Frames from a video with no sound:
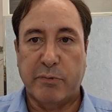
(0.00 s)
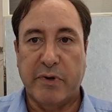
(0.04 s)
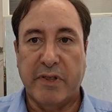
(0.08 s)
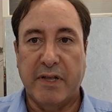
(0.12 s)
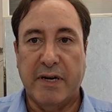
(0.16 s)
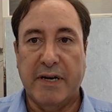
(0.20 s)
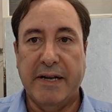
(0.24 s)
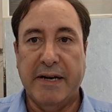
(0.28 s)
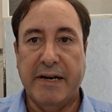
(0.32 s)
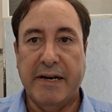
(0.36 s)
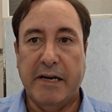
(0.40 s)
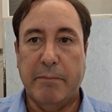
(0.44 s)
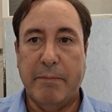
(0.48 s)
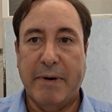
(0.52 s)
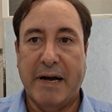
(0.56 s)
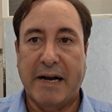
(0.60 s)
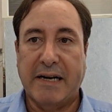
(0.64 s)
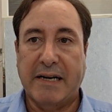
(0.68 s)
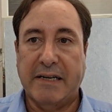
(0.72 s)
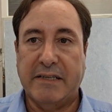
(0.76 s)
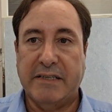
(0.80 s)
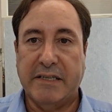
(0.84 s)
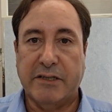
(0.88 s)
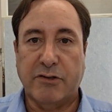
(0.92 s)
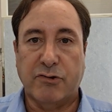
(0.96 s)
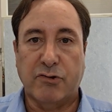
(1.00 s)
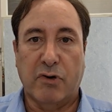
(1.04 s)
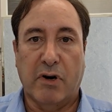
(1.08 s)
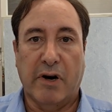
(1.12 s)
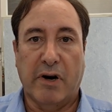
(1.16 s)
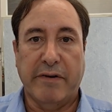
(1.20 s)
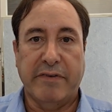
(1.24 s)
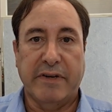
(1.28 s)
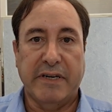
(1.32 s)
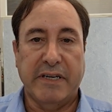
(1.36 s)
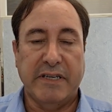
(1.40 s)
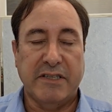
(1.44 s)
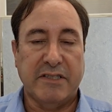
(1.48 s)
with a linear magnetic
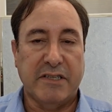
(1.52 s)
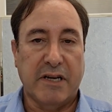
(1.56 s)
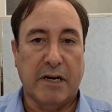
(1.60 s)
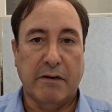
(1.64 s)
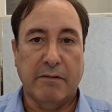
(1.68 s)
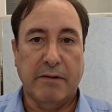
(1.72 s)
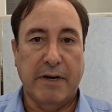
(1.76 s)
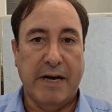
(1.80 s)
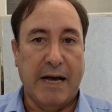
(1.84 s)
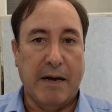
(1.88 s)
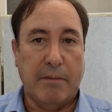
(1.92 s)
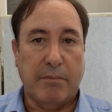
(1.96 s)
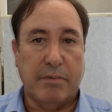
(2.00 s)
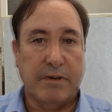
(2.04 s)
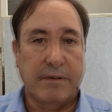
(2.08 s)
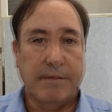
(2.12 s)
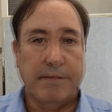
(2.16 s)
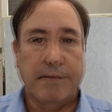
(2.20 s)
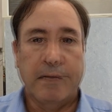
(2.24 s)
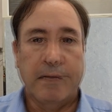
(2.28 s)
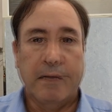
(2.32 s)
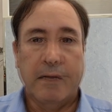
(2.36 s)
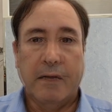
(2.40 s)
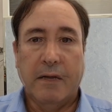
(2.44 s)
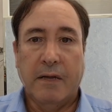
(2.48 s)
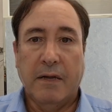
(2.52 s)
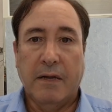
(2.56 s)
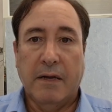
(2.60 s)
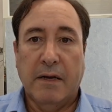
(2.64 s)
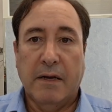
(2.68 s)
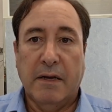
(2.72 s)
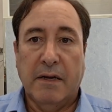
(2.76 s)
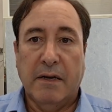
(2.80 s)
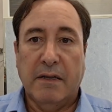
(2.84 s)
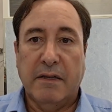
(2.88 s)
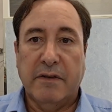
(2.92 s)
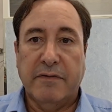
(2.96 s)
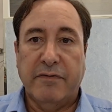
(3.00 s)
drive and its own app.
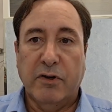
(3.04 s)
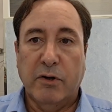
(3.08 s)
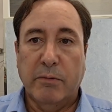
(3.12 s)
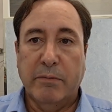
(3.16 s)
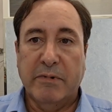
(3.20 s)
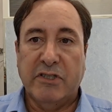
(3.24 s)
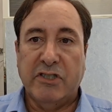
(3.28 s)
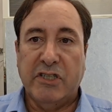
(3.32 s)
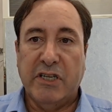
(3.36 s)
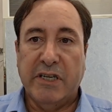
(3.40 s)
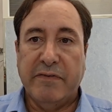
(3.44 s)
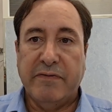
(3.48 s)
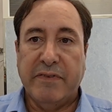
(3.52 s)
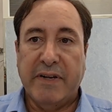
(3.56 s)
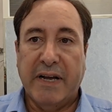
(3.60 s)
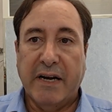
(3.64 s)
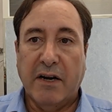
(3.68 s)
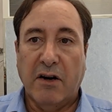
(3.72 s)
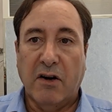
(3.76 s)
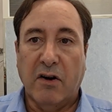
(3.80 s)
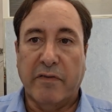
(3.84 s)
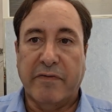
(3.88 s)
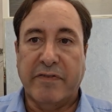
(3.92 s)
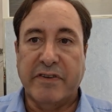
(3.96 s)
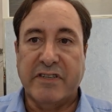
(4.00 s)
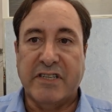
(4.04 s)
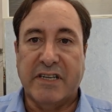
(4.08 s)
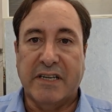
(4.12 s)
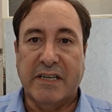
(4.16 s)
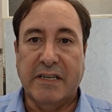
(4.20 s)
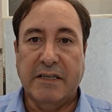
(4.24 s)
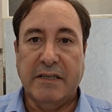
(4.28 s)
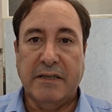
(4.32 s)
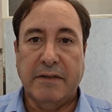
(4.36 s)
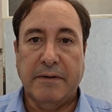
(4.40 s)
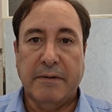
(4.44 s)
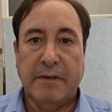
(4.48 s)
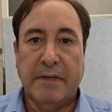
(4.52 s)
The former chief dental
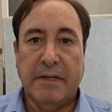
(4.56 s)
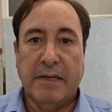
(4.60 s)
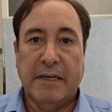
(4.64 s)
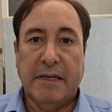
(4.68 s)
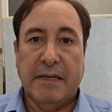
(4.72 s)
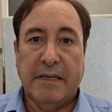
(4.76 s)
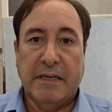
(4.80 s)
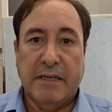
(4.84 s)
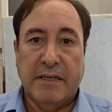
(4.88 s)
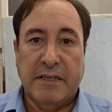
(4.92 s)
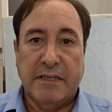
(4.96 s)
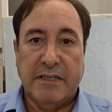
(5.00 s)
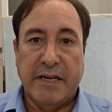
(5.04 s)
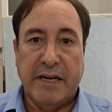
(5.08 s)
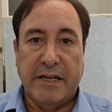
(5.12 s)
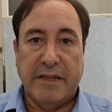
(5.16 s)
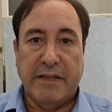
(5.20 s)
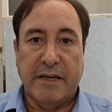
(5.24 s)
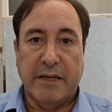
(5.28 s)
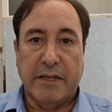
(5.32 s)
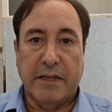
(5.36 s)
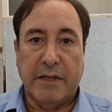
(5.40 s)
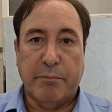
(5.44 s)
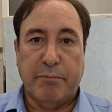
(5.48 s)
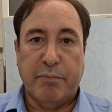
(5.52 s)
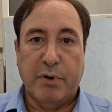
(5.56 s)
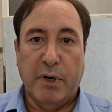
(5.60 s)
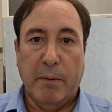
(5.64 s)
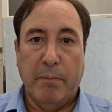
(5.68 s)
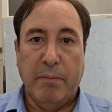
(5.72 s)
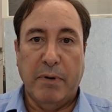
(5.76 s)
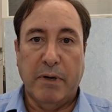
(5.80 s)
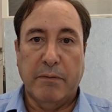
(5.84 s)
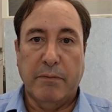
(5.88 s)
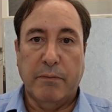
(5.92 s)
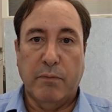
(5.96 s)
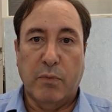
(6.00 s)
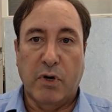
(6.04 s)
officer said that the
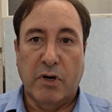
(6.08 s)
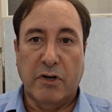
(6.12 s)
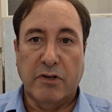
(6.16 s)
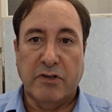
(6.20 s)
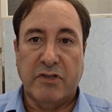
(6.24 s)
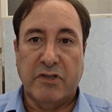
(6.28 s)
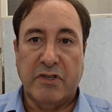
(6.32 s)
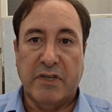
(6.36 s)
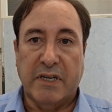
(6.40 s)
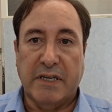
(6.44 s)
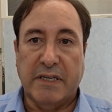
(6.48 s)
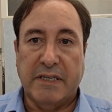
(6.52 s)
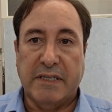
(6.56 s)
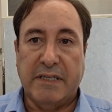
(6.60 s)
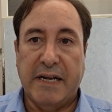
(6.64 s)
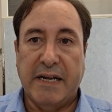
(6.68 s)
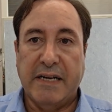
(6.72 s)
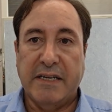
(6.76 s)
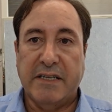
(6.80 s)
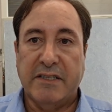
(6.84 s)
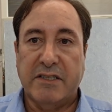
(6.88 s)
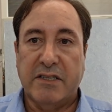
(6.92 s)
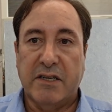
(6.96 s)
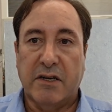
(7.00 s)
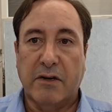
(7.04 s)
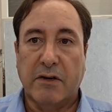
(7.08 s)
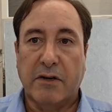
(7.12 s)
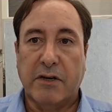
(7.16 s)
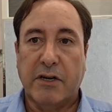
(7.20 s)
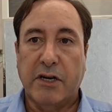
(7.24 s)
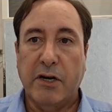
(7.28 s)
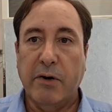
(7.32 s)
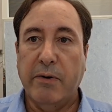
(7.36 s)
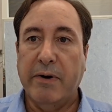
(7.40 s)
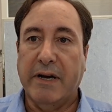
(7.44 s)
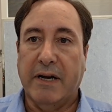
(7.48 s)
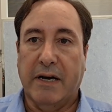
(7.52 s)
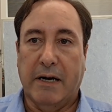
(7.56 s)
problem was that dentists are
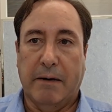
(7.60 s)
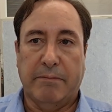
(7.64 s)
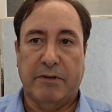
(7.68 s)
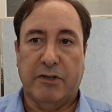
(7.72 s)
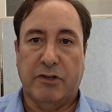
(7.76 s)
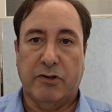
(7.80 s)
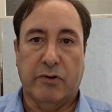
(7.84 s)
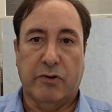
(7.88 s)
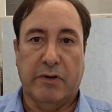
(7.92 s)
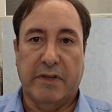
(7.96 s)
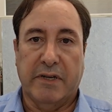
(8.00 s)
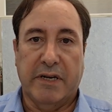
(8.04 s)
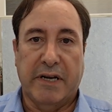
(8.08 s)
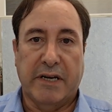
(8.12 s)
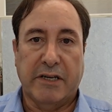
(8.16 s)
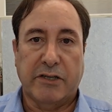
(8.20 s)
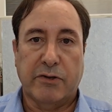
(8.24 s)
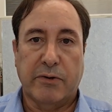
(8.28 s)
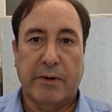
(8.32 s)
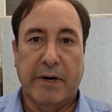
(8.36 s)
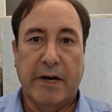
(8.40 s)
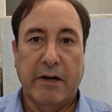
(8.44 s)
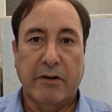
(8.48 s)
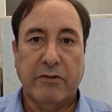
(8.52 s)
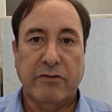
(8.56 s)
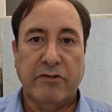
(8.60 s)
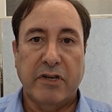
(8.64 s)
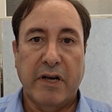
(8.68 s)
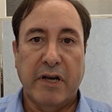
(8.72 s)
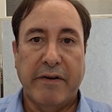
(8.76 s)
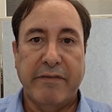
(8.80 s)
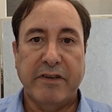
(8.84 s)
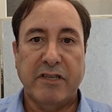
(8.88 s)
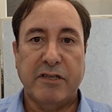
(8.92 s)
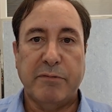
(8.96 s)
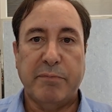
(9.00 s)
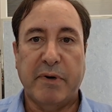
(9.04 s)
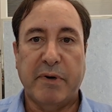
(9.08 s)
queuing up to join the National Health
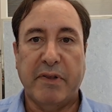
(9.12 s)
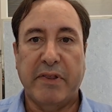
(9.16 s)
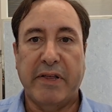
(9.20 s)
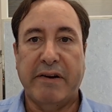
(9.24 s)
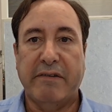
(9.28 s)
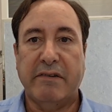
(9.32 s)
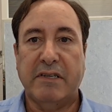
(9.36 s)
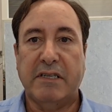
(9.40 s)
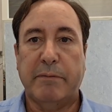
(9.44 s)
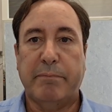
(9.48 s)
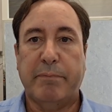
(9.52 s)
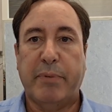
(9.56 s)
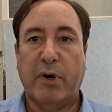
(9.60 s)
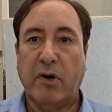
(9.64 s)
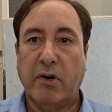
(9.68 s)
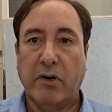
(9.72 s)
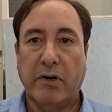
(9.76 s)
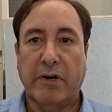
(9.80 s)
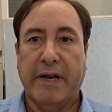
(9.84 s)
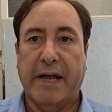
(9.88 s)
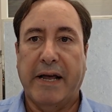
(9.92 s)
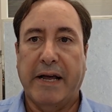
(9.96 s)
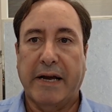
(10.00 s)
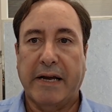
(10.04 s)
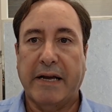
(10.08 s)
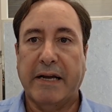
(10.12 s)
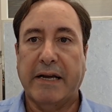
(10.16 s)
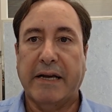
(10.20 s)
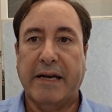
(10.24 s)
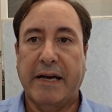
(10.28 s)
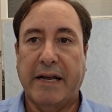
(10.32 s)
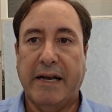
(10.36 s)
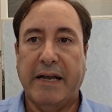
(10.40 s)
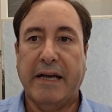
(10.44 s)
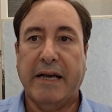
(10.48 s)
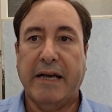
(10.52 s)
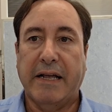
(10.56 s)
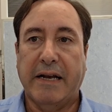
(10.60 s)
Service, but there is a bottleneck in
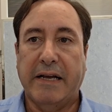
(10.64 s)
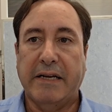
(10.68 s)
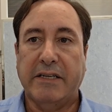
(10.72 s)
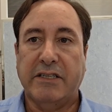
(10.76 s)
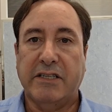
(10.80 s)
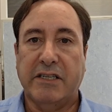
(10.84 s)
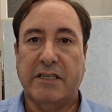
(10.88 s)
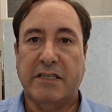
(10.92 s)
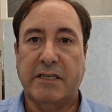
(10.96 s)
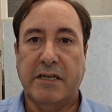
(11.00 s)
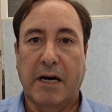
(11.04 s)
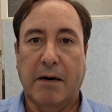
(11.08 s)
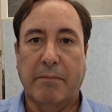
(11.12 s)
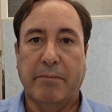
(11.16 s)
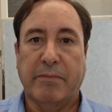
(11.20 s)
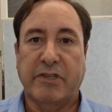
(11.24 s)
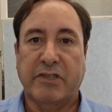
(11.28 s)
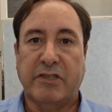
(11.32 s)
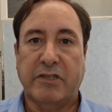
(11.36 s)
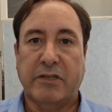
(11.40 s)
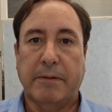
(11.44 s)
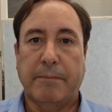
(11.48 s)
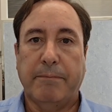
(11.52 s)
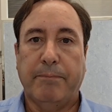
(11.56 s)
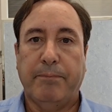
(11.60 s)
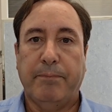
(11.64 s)
getting NHS numbers.